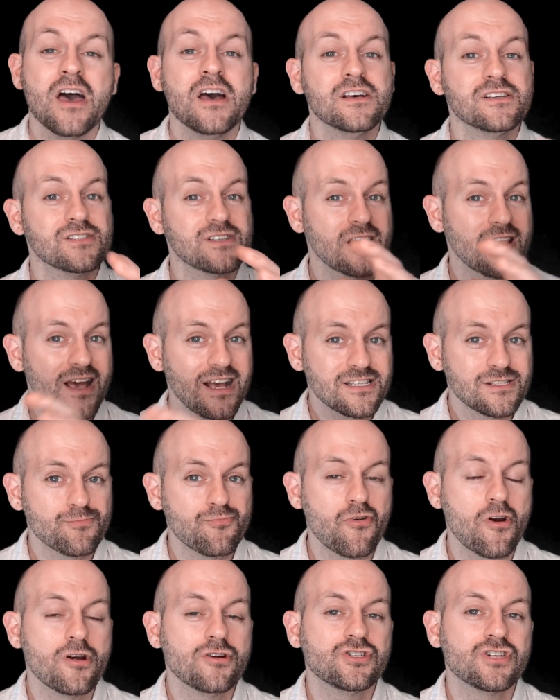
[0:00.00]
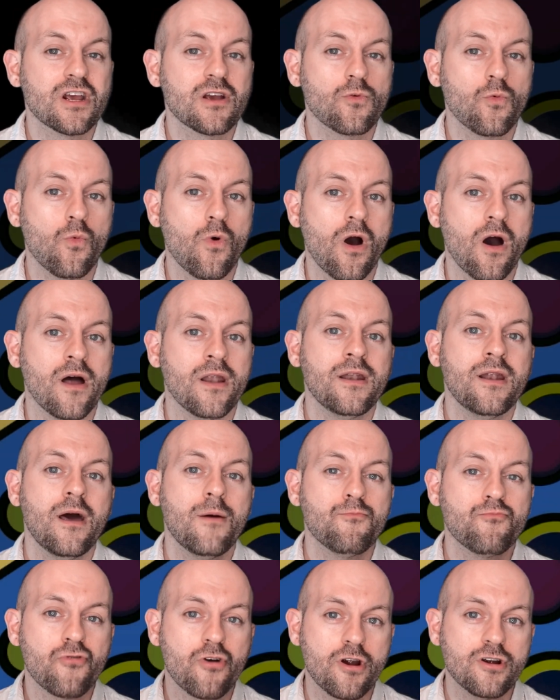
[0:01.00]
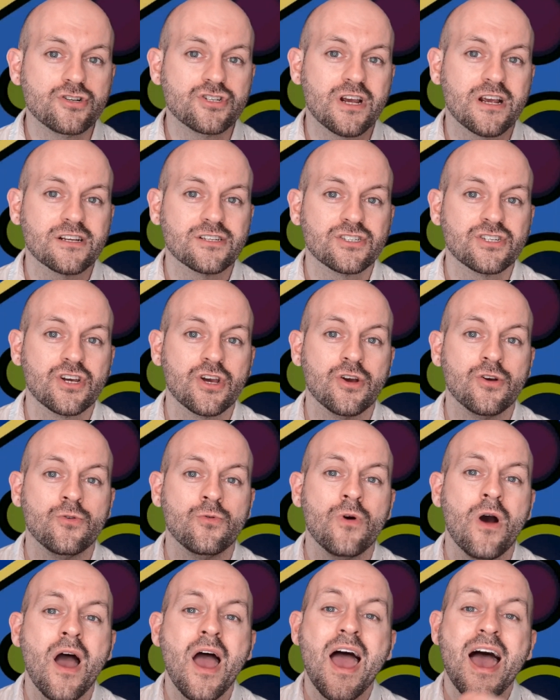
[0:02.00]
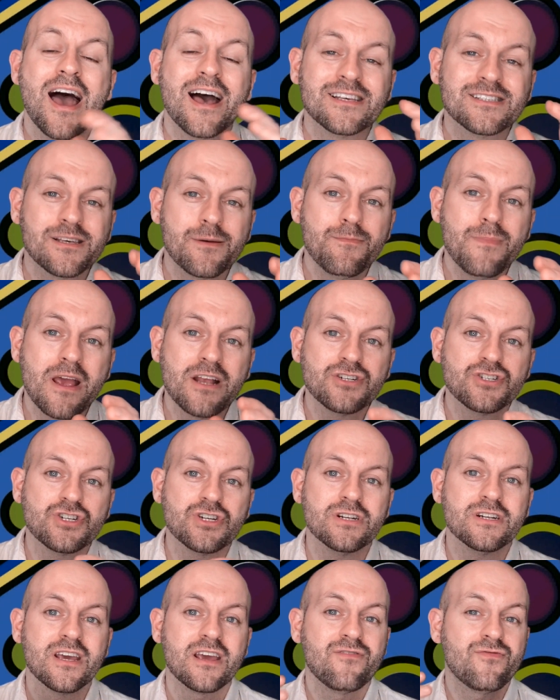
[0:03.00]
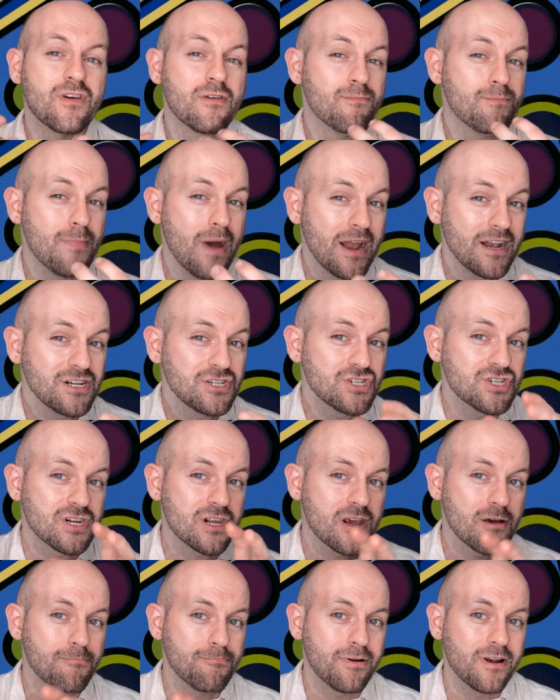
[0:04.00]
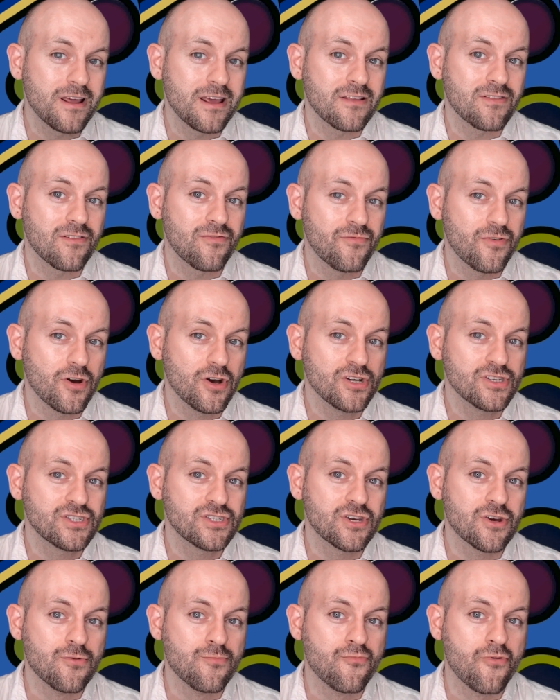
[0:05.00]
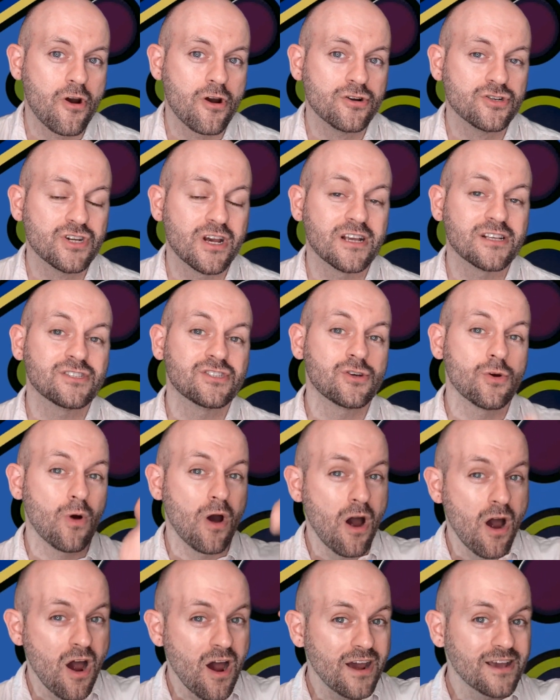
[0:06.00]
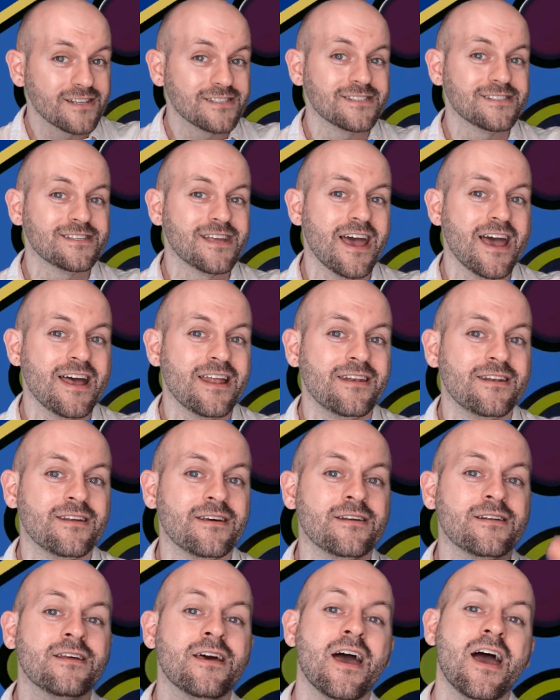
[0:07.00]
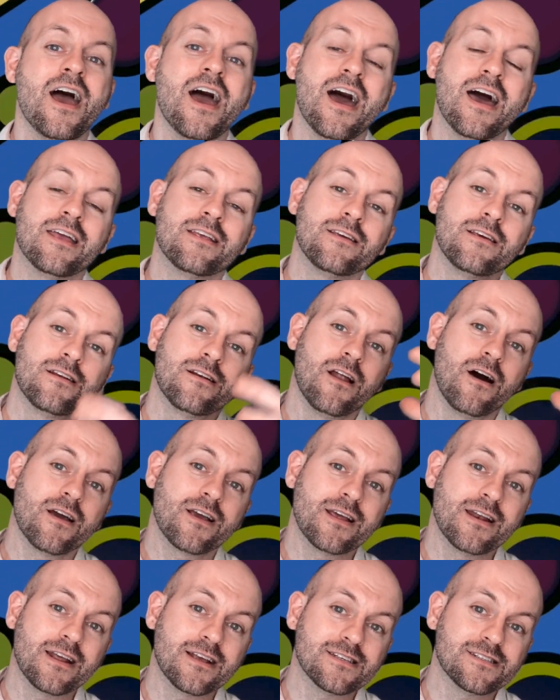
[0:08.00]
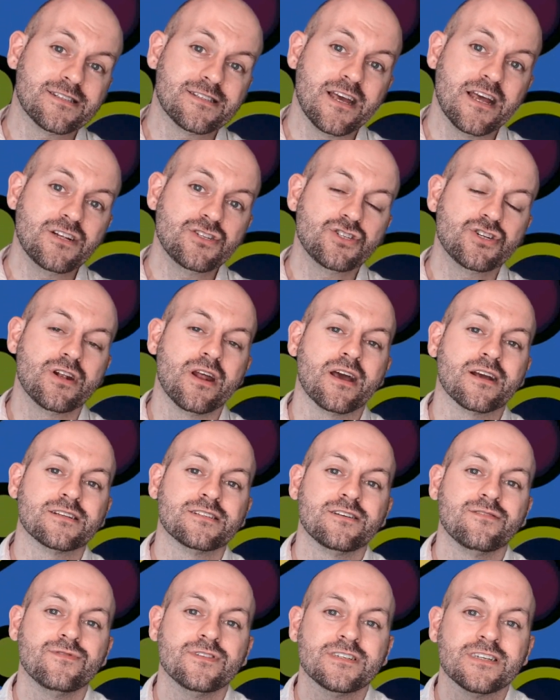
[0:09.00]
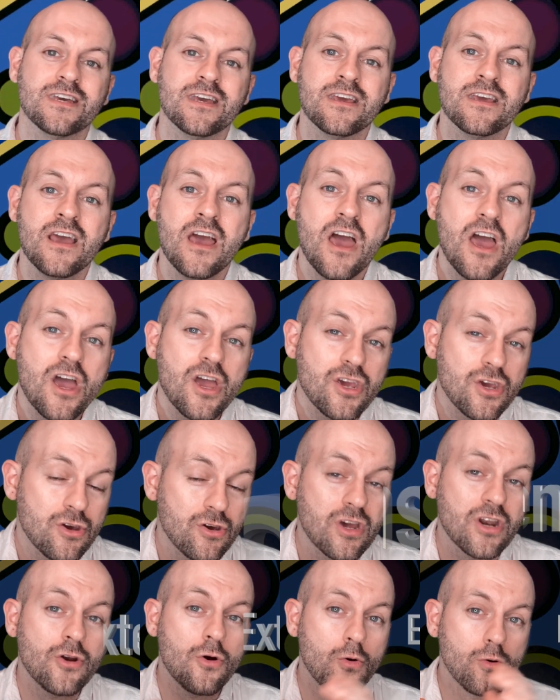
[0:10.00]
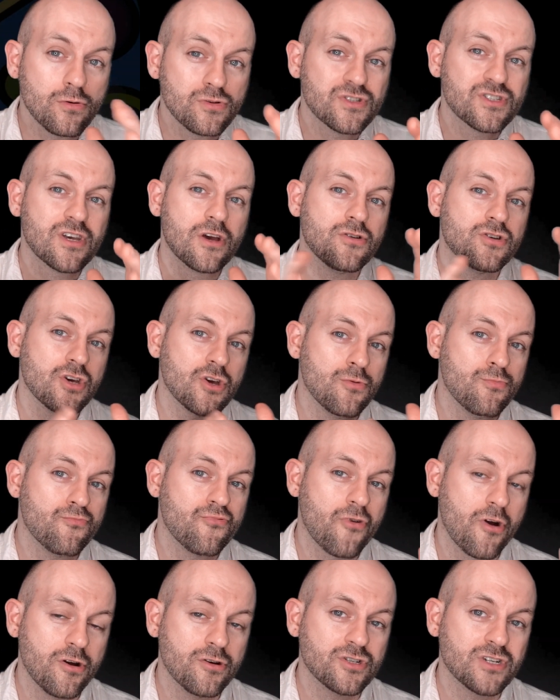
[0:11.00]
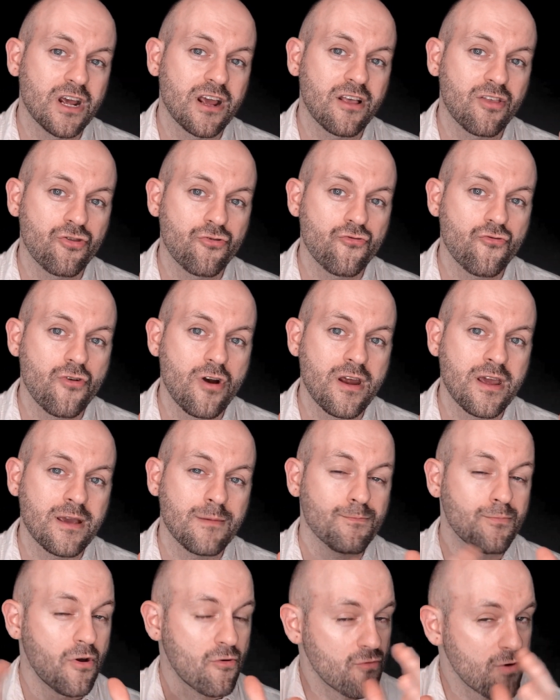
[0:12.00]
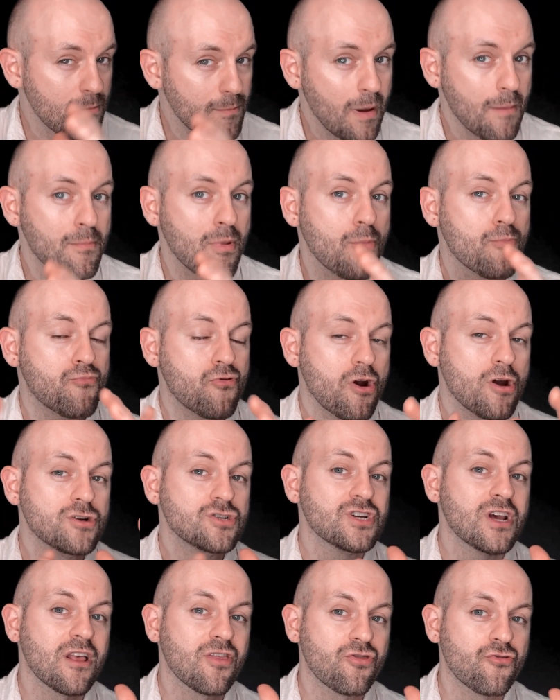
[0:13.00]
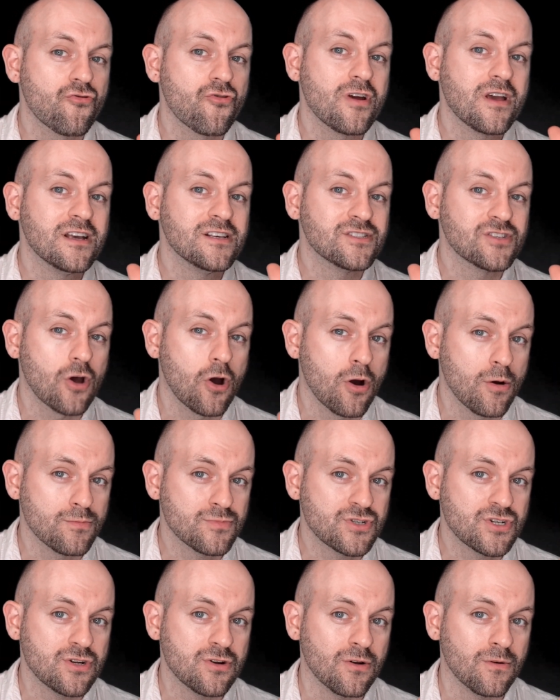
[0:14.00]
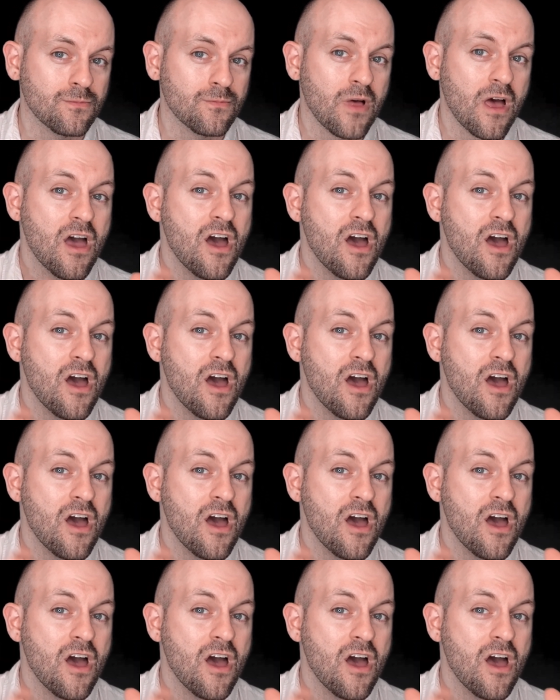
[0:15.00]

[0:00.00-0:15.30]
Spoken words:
So that's project 1 and project 2. As I mentioned, if you manage to complete the first 2 projects to a high standard and you'd like an extension activity, you can also do project 3. But remember, project 3 is optional.